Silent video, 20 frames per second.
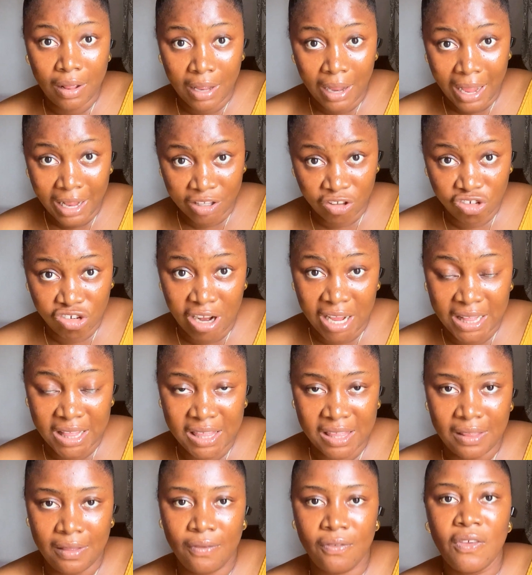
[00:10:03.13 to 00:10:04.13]

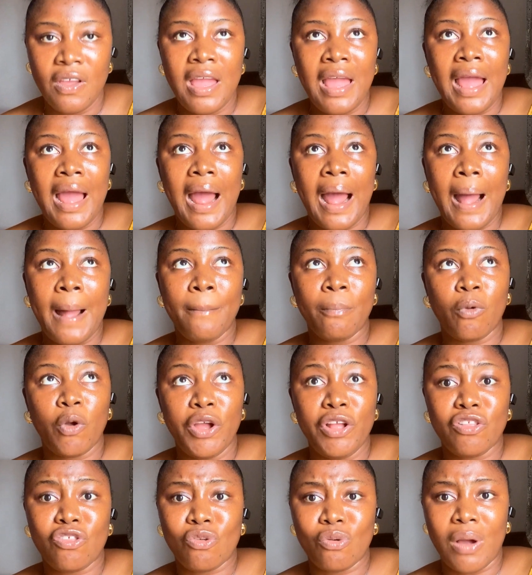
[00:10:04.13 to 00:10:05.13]
attractive. I'm
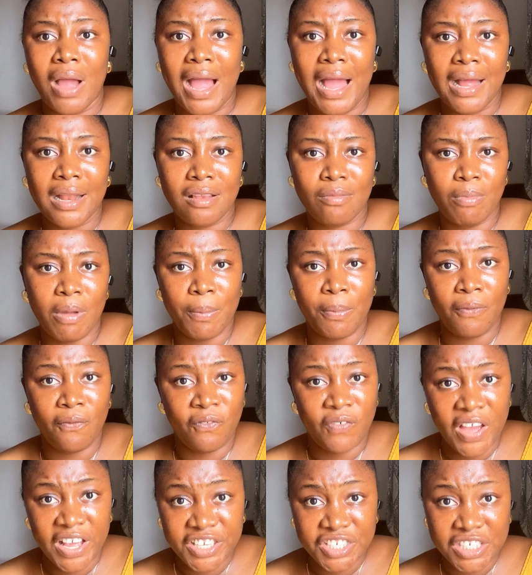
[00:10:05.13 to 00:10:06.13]
going to add maybe
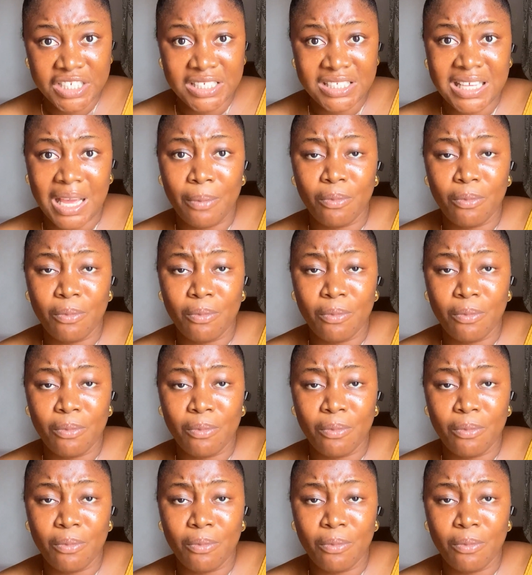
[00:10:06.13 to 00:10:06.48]
veggies.